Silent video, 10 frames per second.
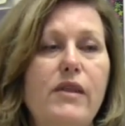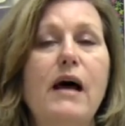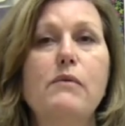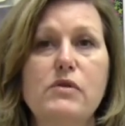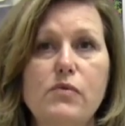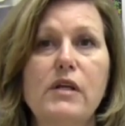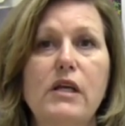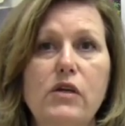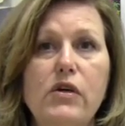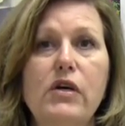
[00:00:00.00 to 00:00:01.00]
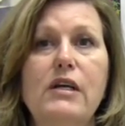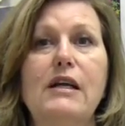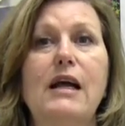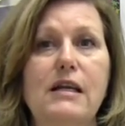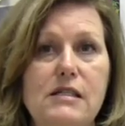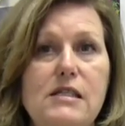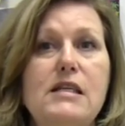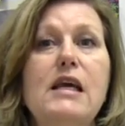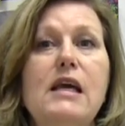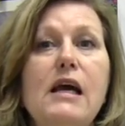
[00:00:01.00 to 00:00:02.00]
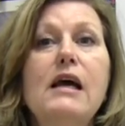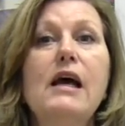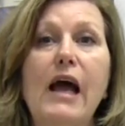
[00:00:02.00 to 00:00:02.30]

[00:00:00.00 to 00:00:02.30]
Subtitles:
that was really good, and I can see